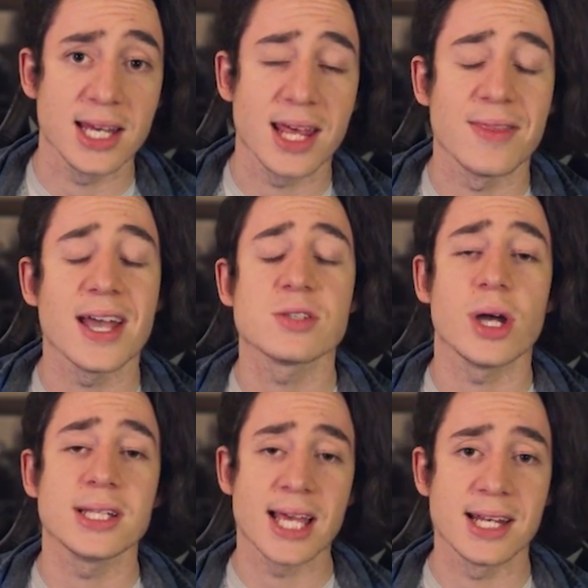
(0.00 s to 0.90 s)
And that is what I
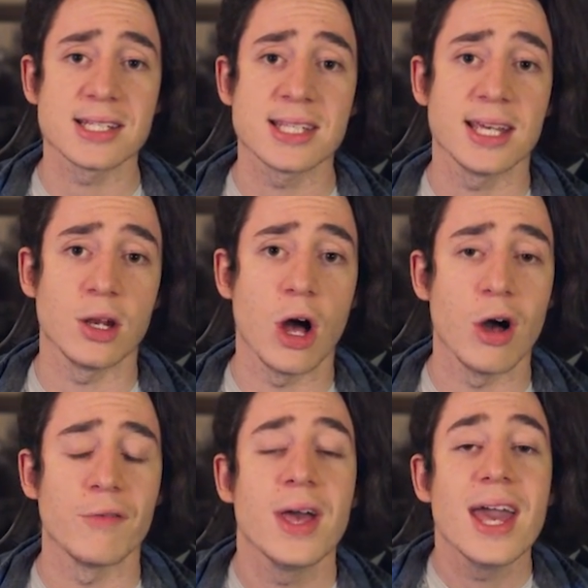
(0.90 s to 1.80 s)
tend to see a lot of,
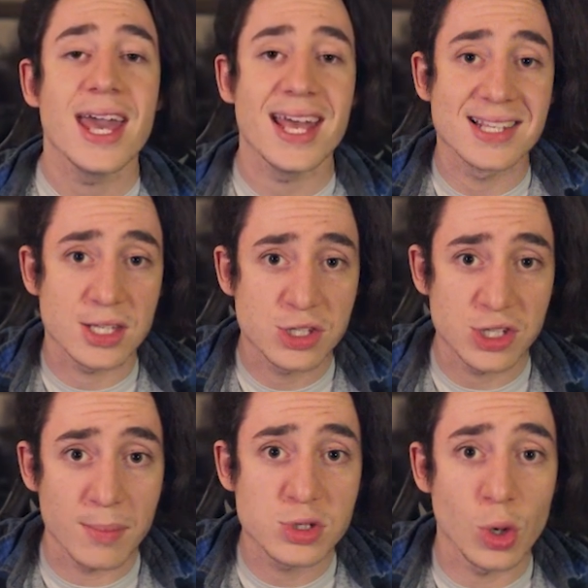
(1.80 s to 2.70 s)
is
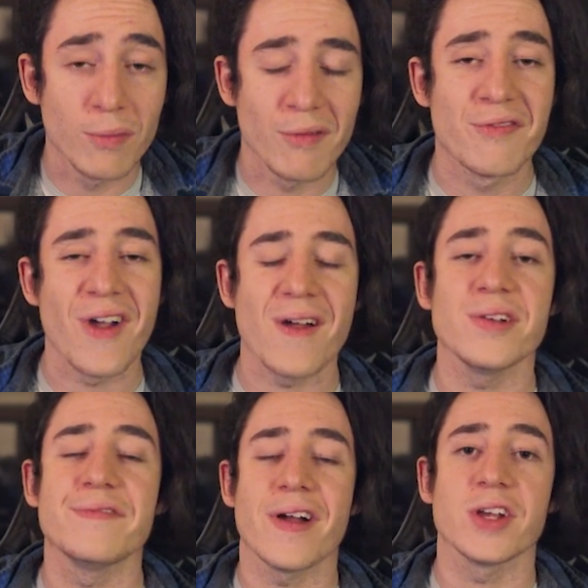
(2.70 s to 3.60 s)
some sort of a very,
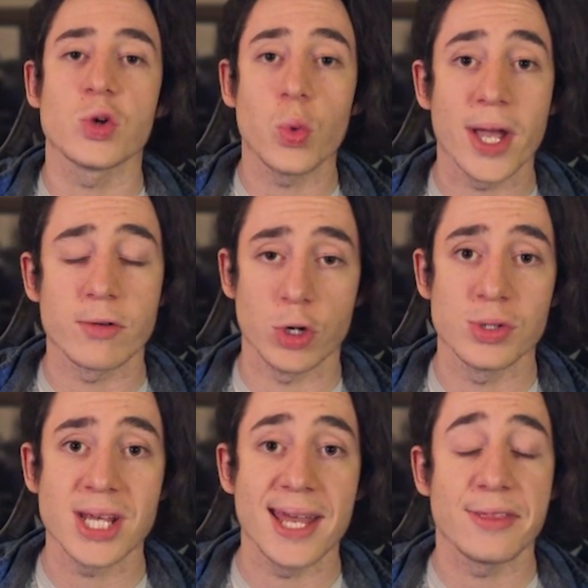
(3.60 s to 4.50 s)
very quick
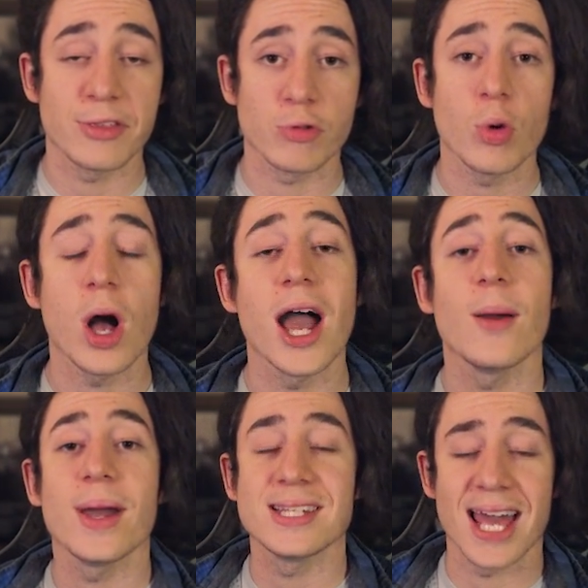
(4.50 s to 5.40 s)
rotate through highway
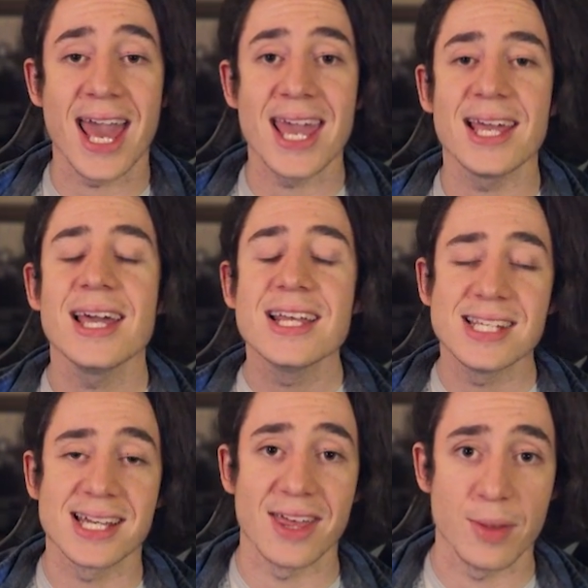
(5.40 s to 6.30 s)
to A to
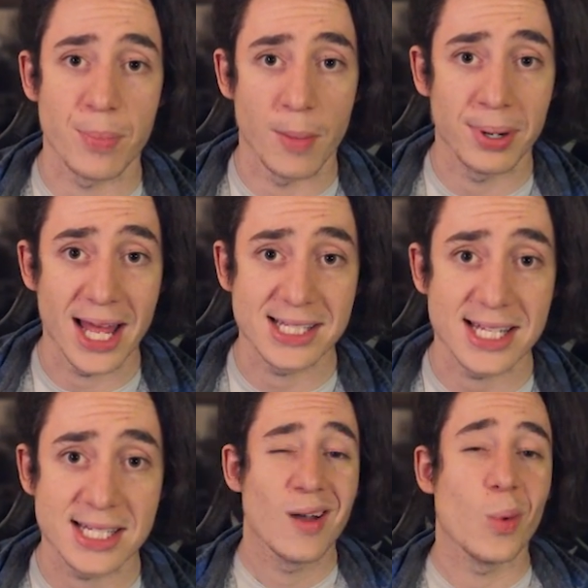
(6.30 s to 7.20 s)
get the bomb planted.
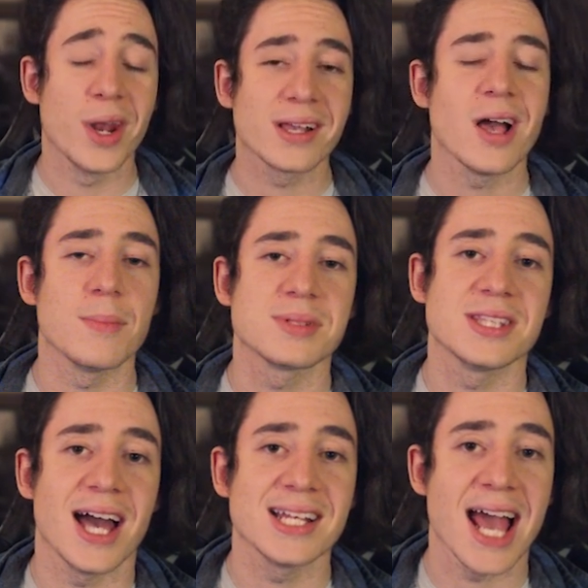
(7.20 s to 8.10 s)
When it comes to that
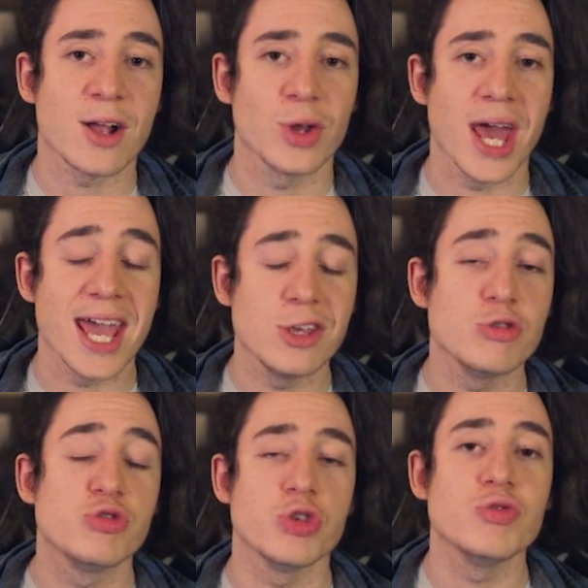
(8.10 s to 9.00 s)
attack on A, you
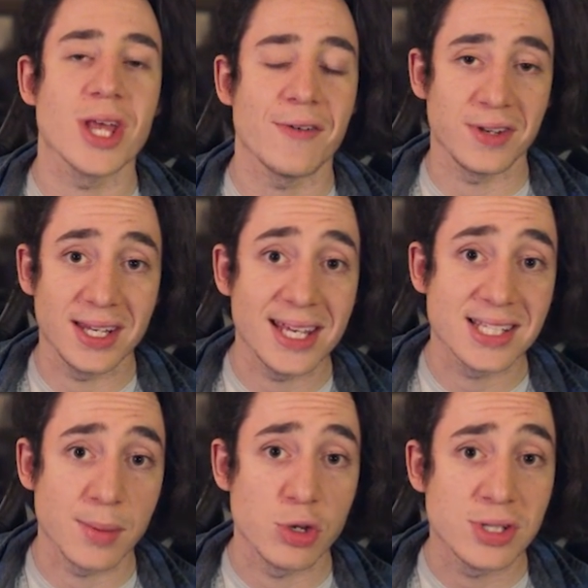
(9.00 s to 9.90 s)
do definitely need some
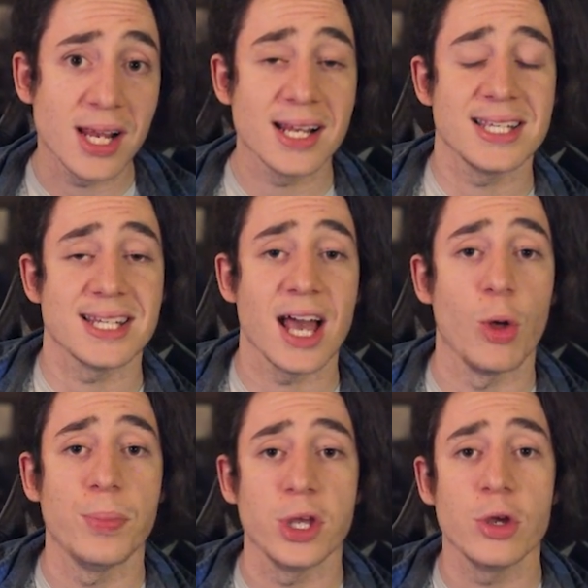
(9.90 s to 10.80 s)
utility to help
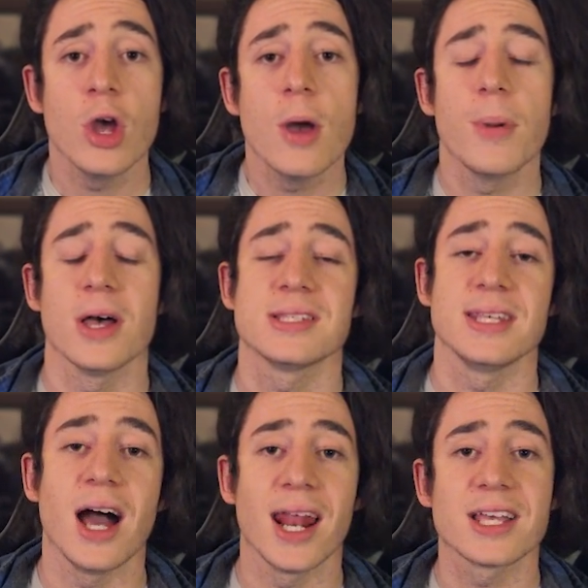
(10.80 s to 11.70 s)
you. Personally, I
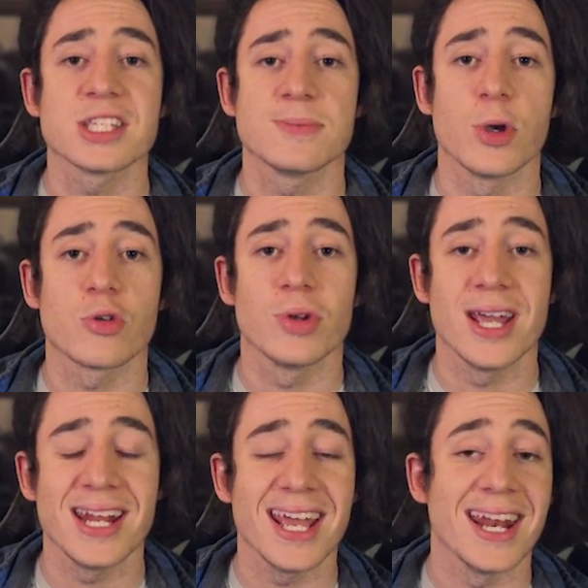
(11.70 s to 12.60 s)
like a smoke grenade
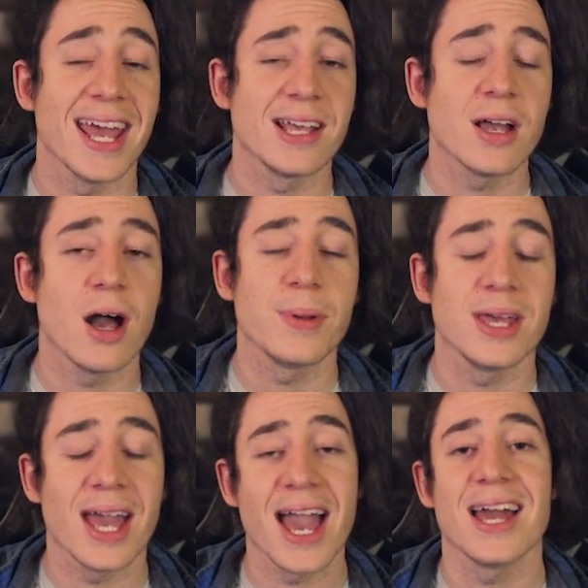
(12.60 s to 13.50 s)
in a cubby,
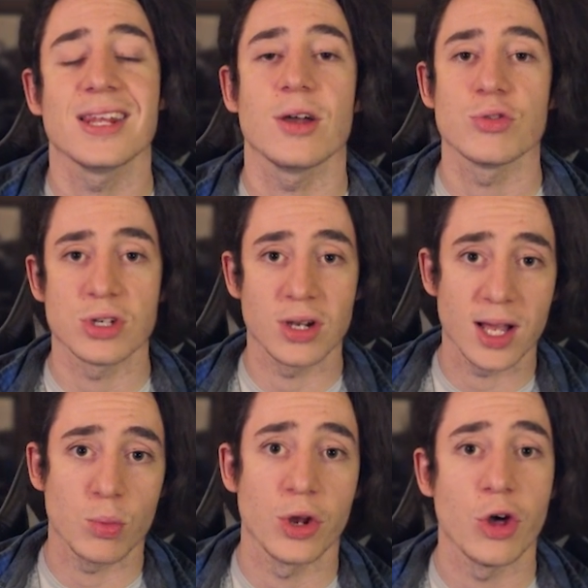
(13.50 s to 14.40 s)
and I also like
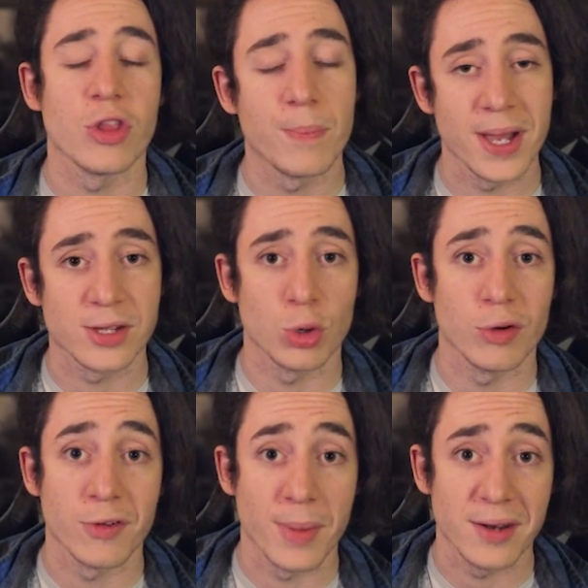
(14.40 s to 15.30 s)
one on the big door for
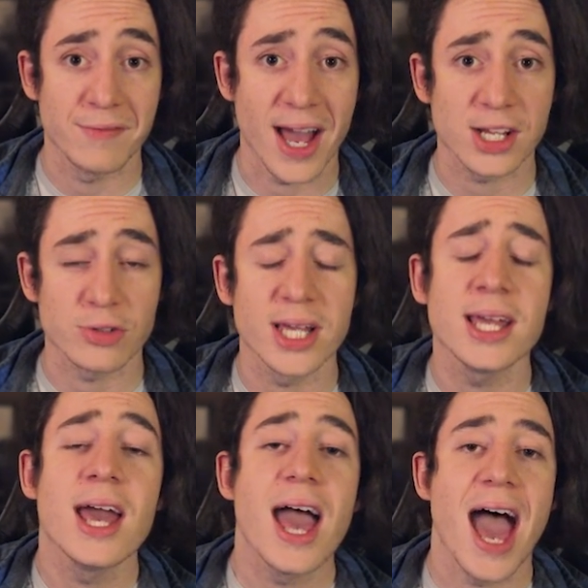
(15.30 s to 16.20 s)
main factory.
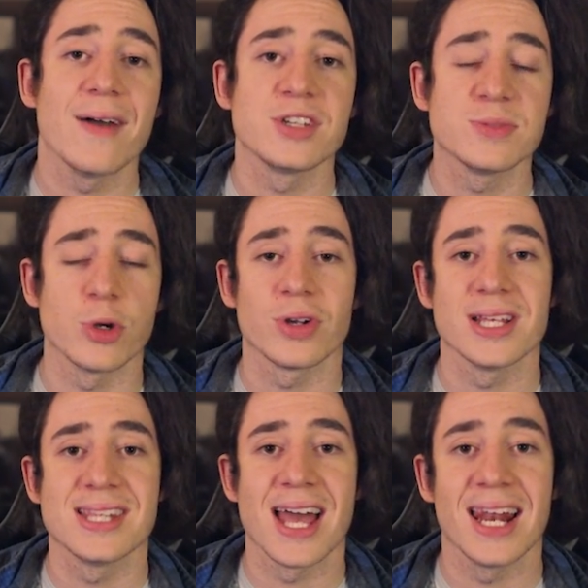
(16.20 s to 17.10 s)
Having smoke grenades
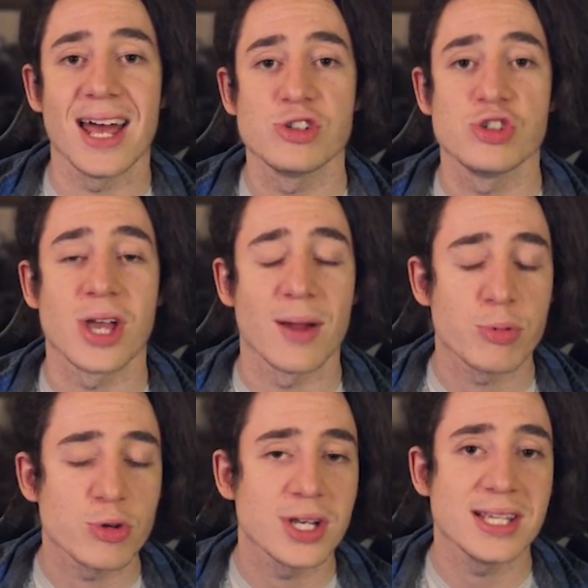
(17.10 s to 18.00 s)
there allows you to get a
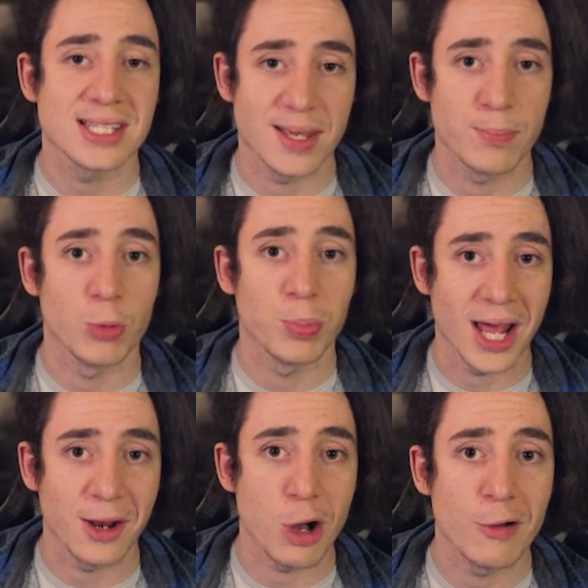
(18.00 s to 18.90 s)
pretty simple plant
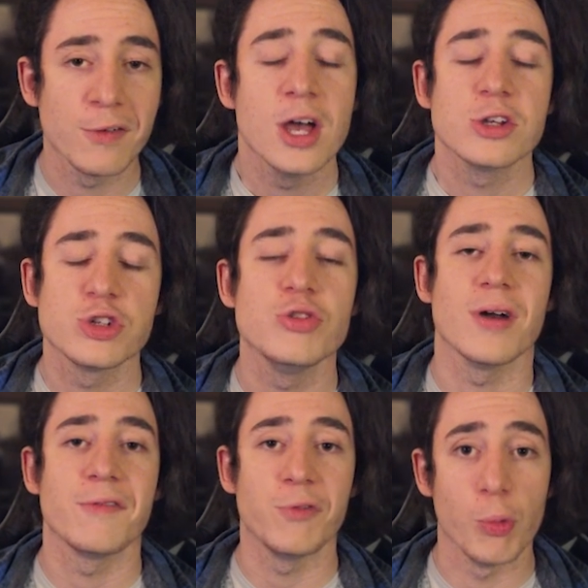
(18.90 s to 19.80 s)
off to then
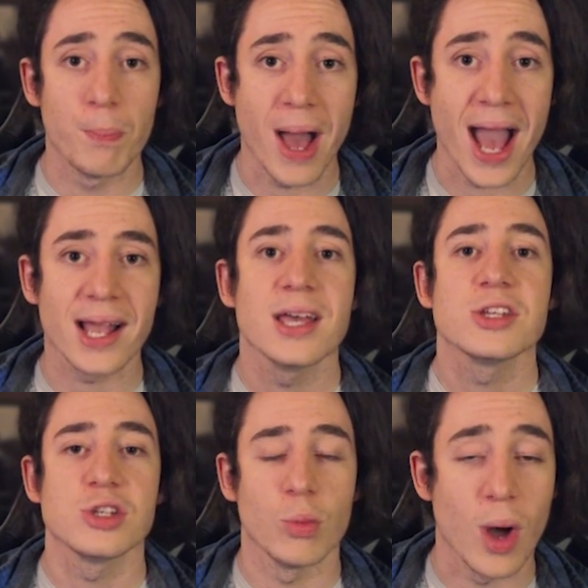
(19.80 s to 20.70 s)
fall back to
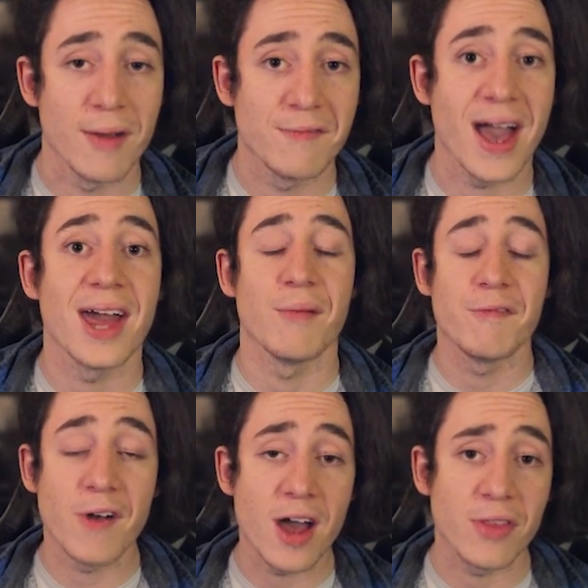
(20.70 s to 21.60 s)
a white van and
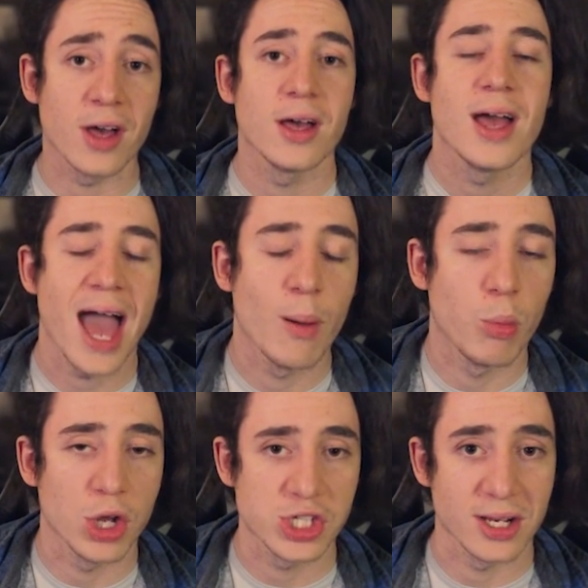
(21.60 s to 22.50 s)
further and
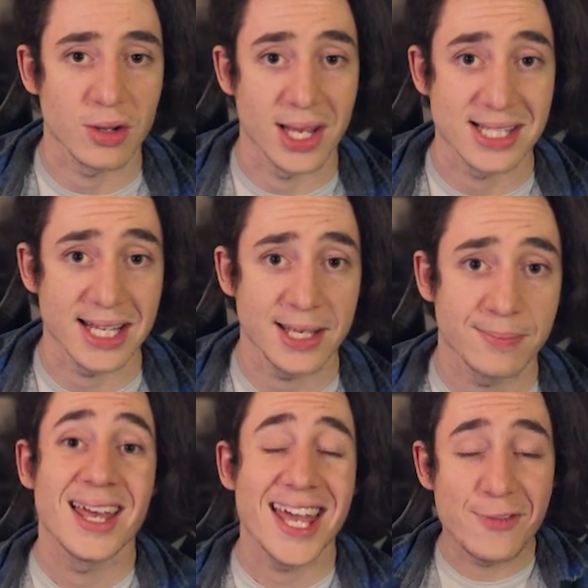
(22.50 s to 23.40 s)
watch it nicely.
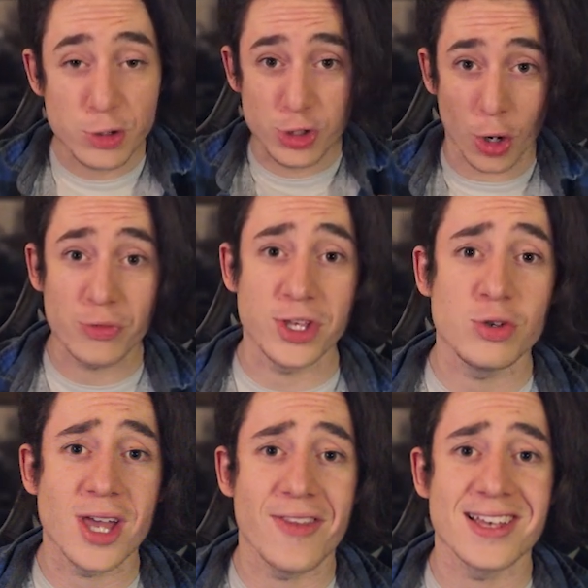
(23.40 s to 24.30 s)
If you don't think you can
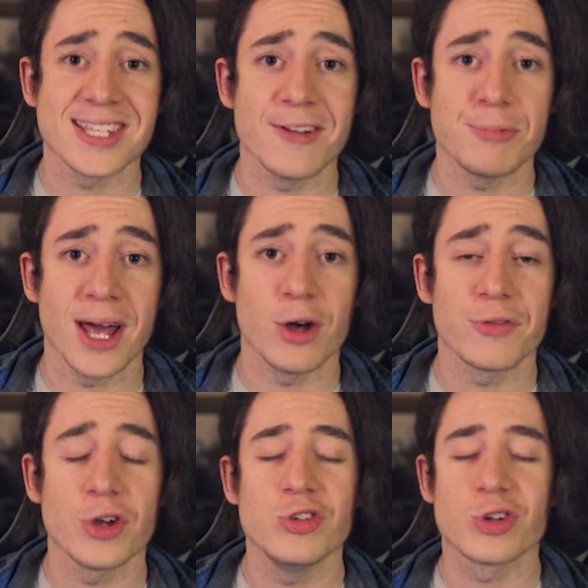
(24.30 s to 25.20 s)
get that safe plant off though,
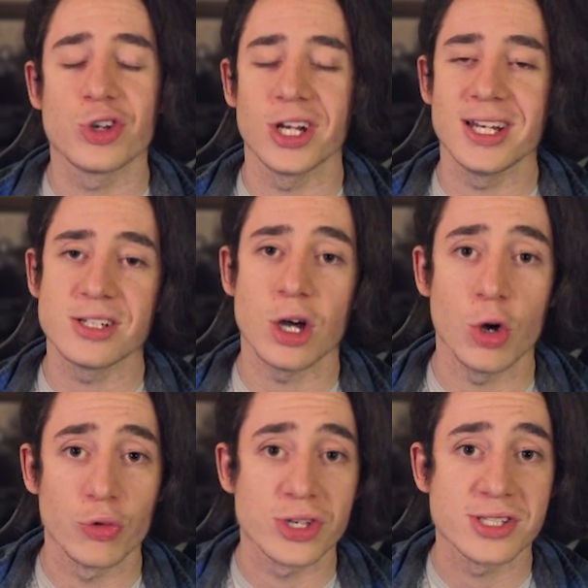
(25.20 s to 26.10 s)
you're going to need to hold
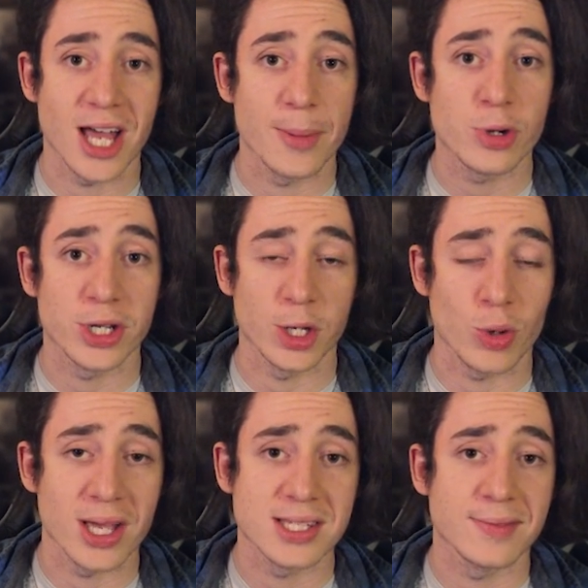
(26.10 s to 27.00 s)
the site pretty
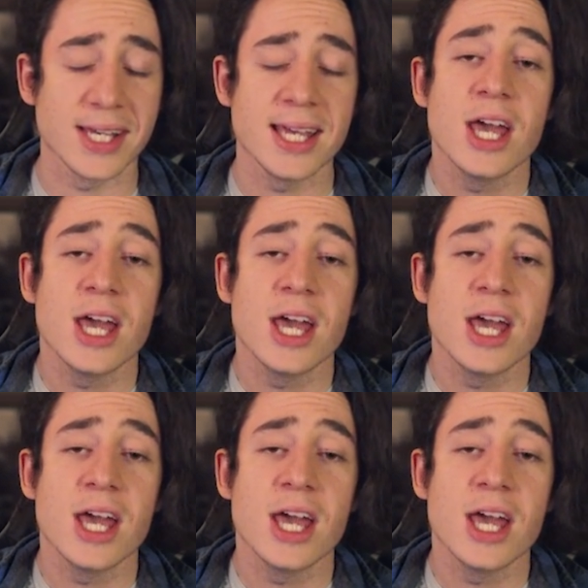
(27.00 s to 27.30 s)
aggressively.